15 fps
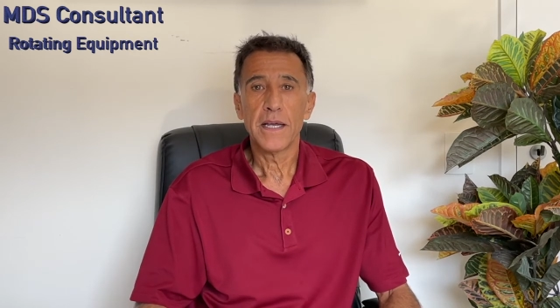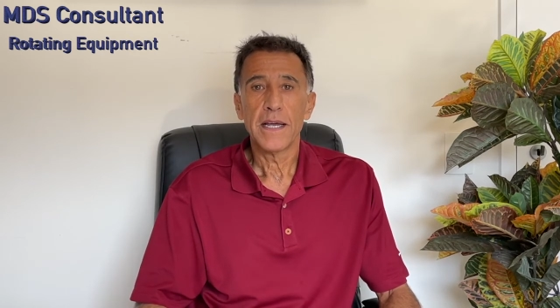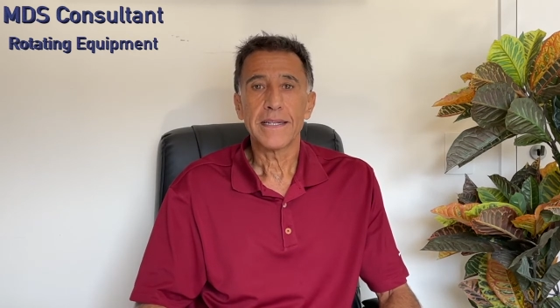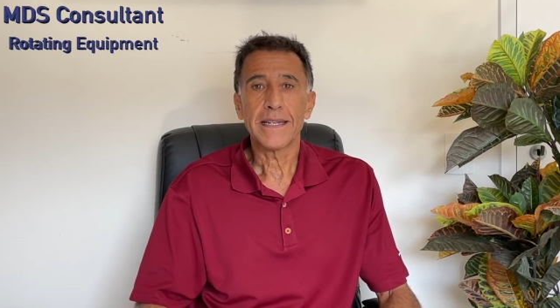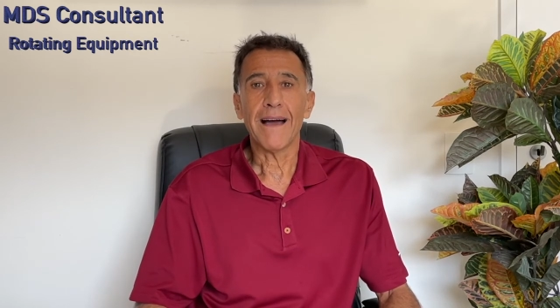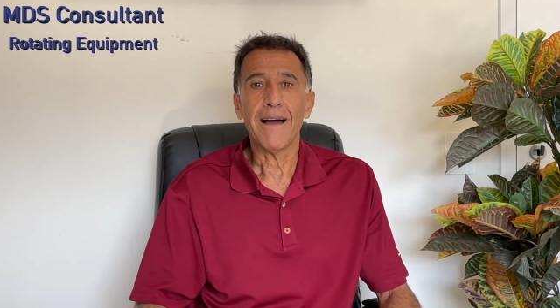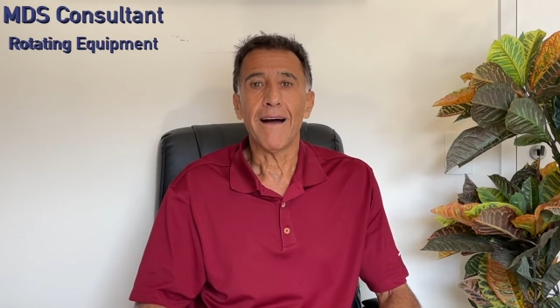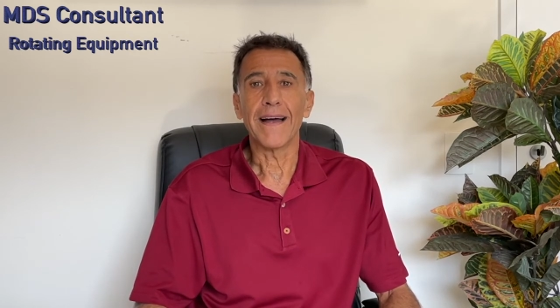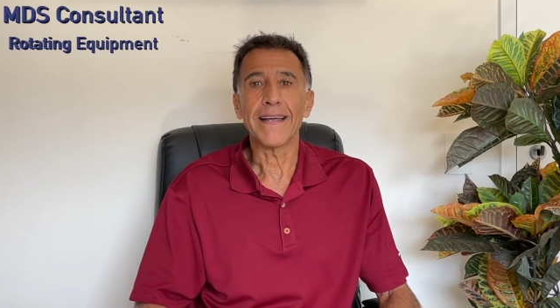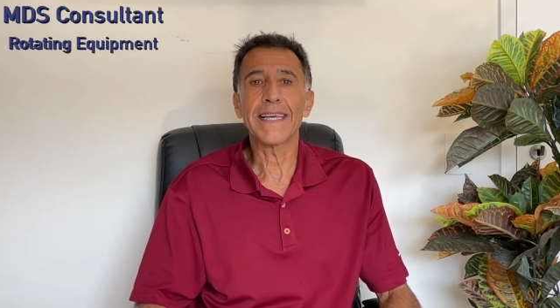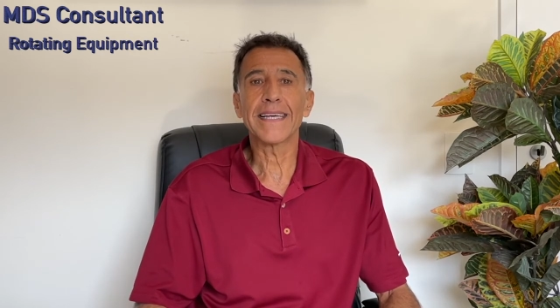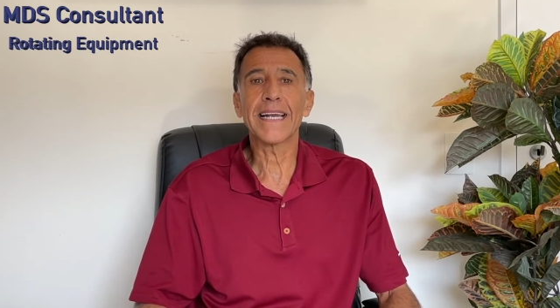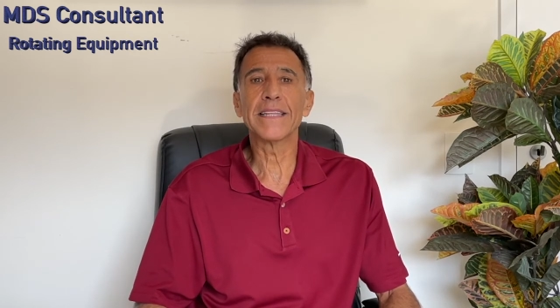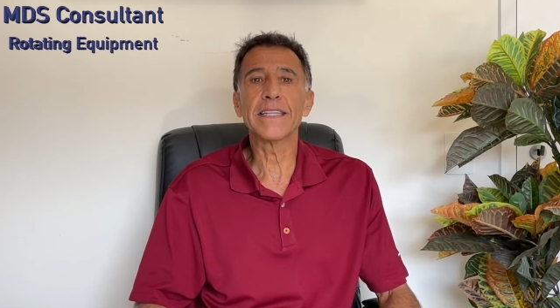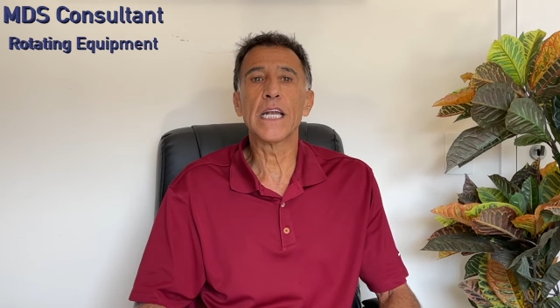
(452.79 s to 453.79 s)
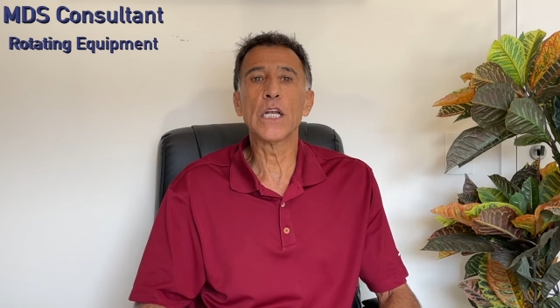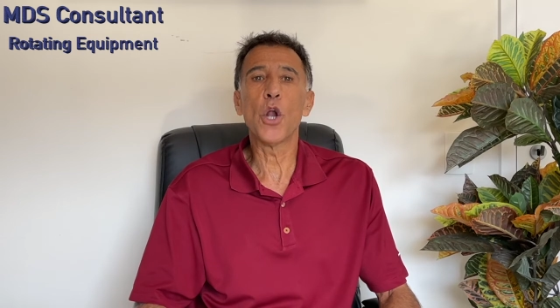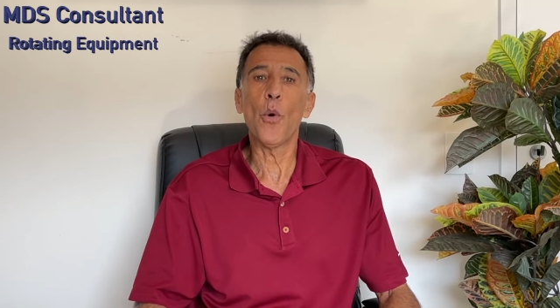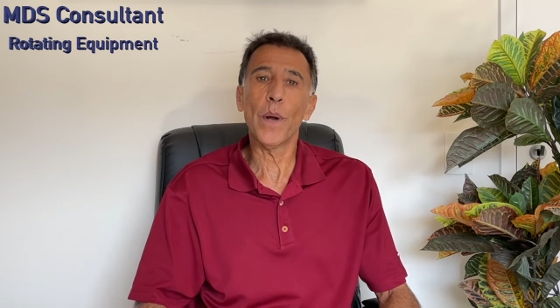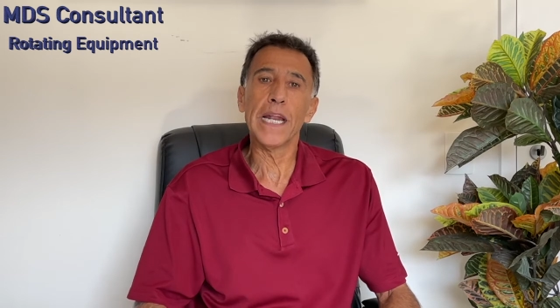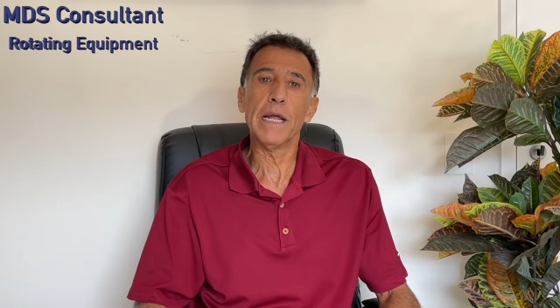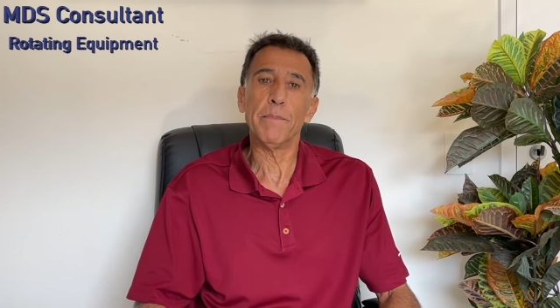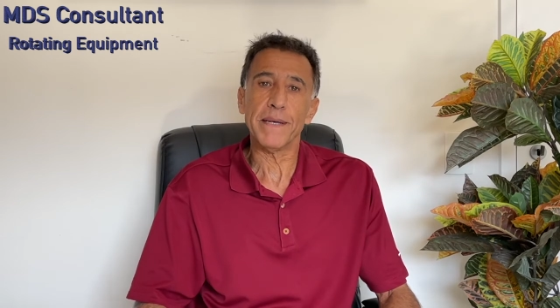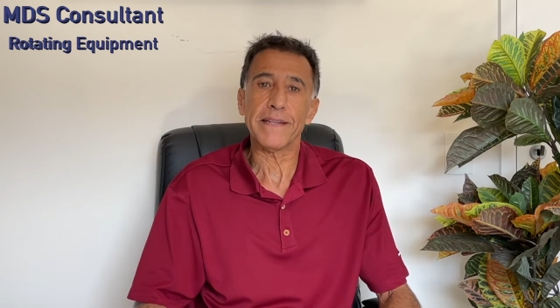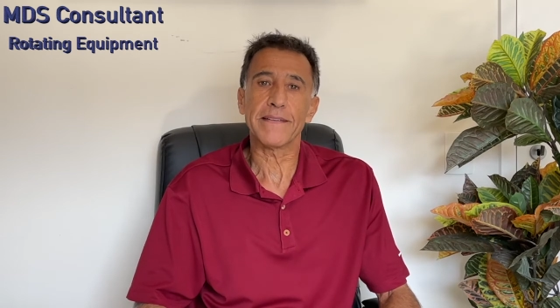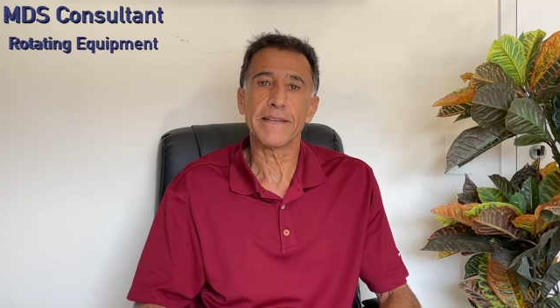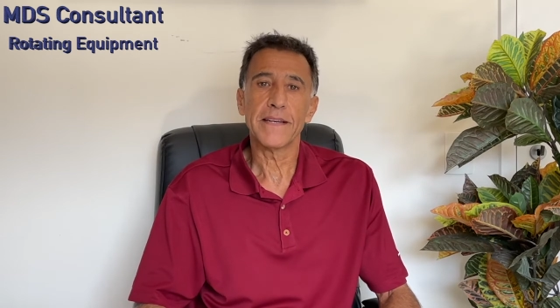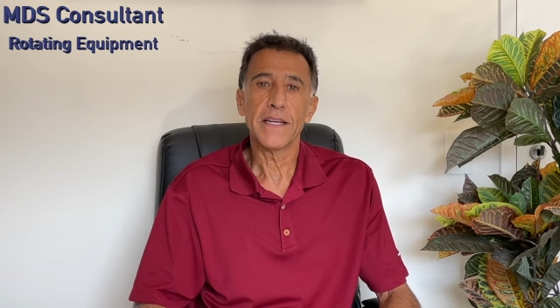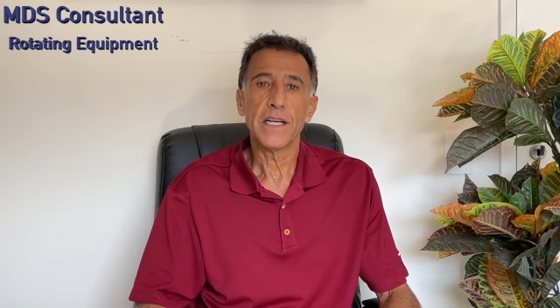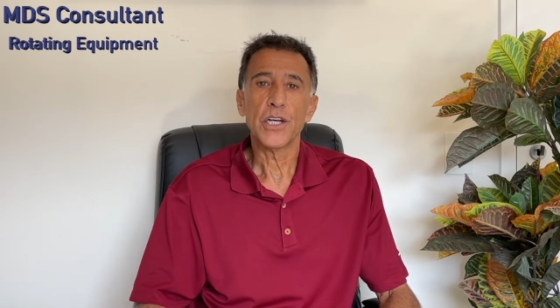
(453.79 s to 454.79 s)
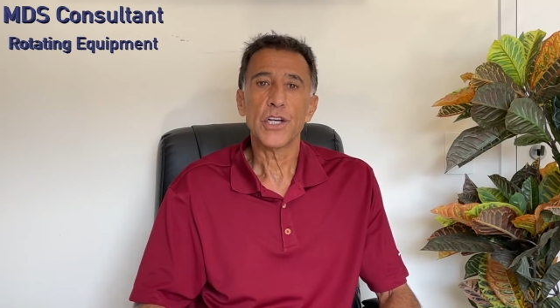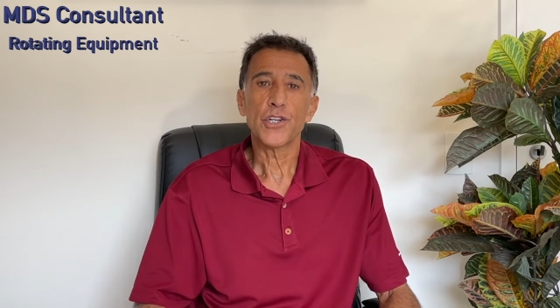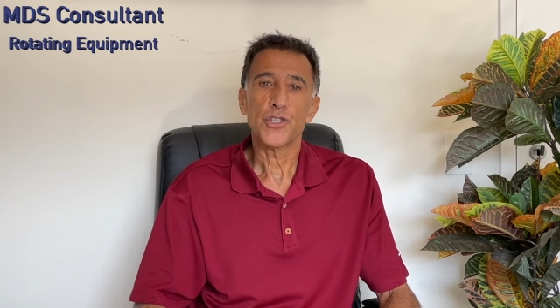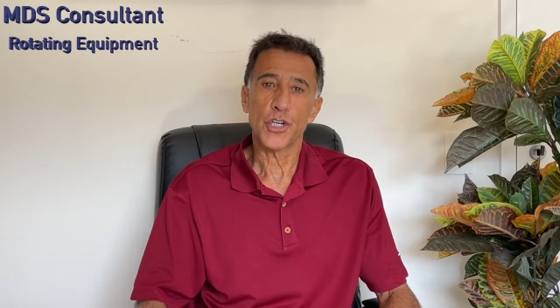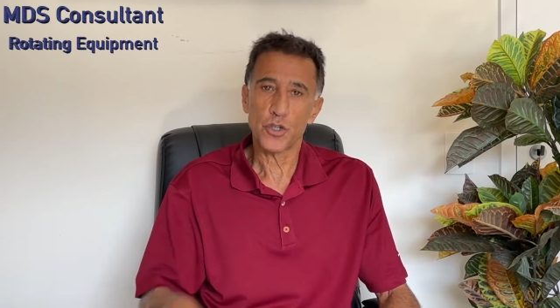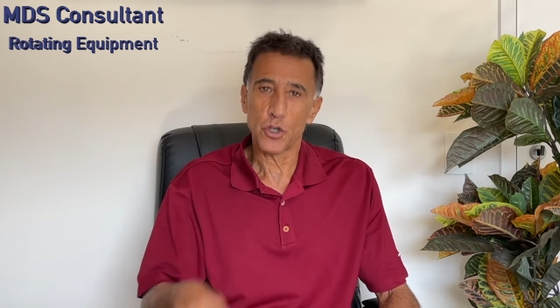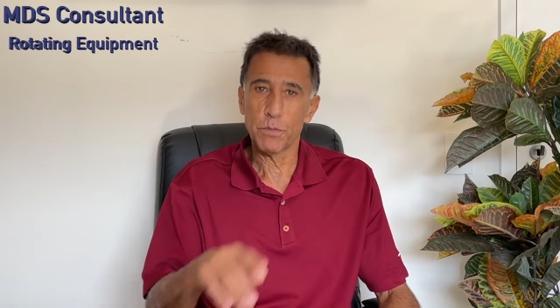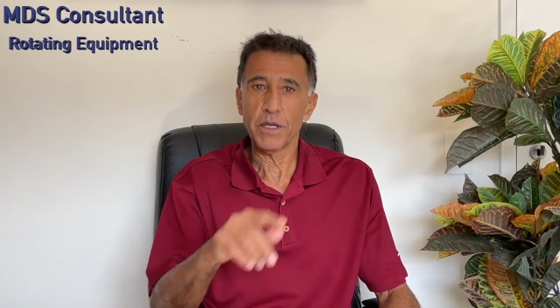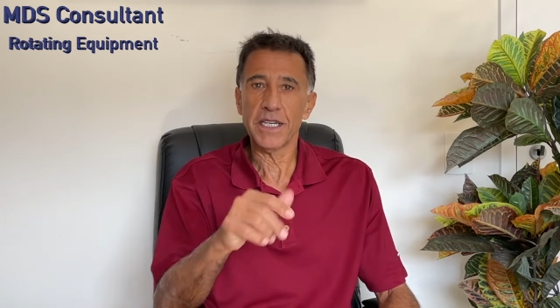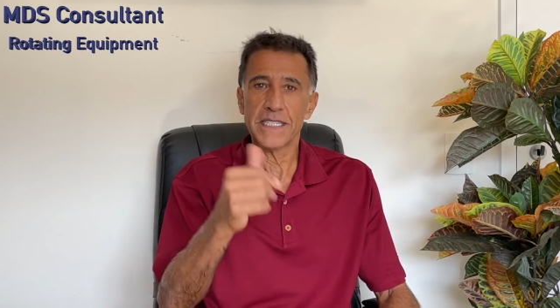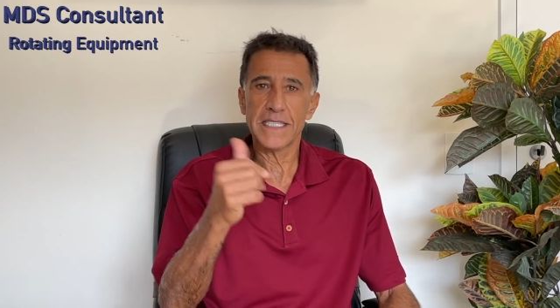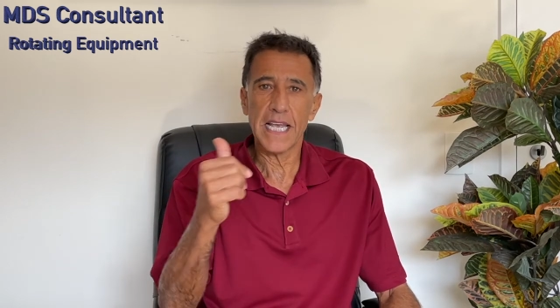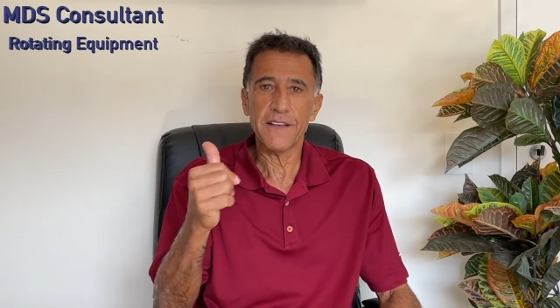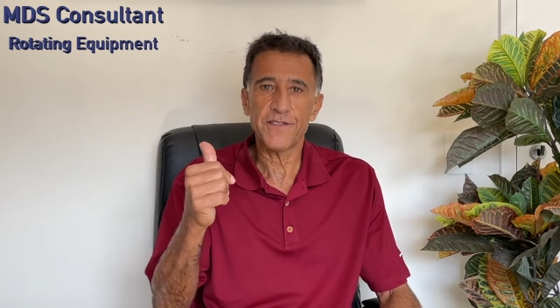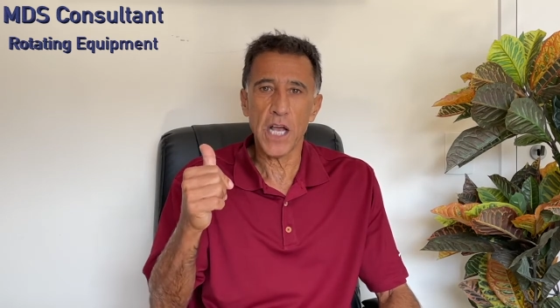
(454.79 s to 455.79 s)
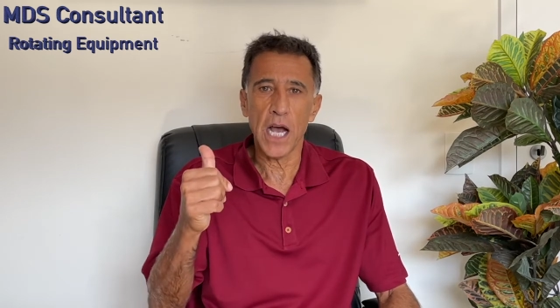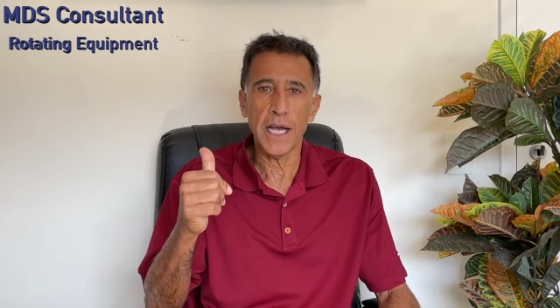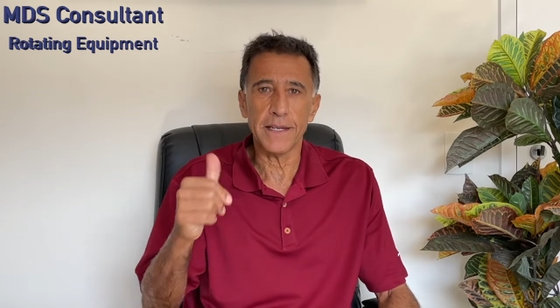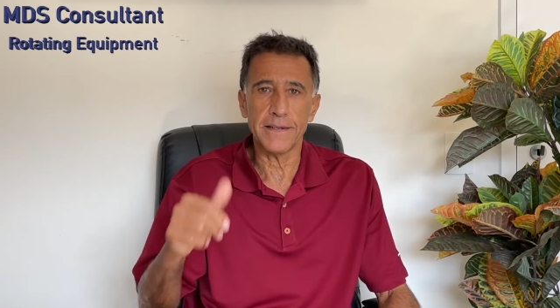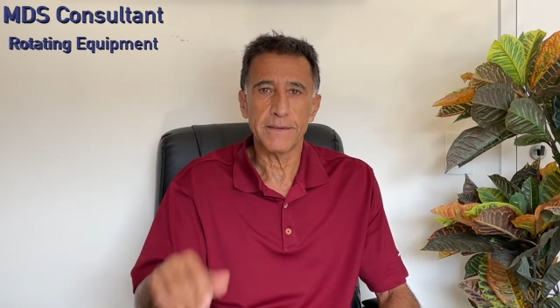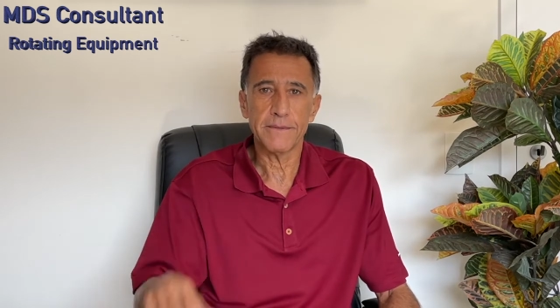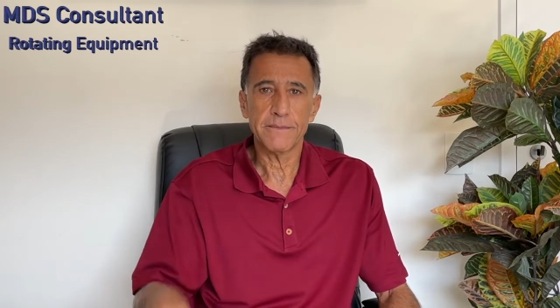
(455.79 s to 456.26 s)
the higher and the lower limit, just to be on the safe side.